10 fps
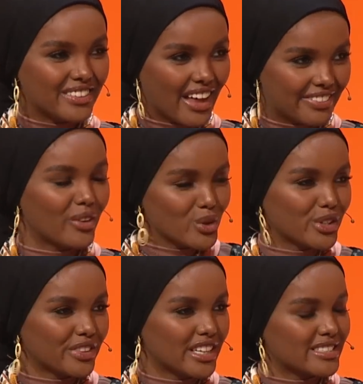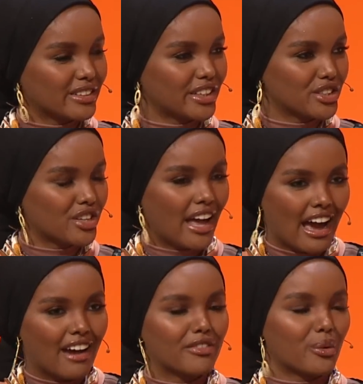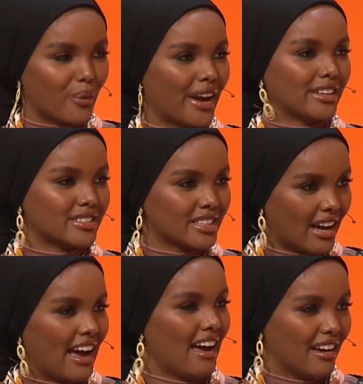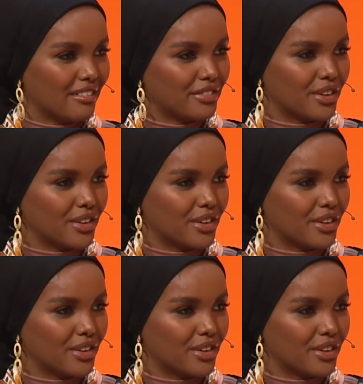those are things that they have the right to have,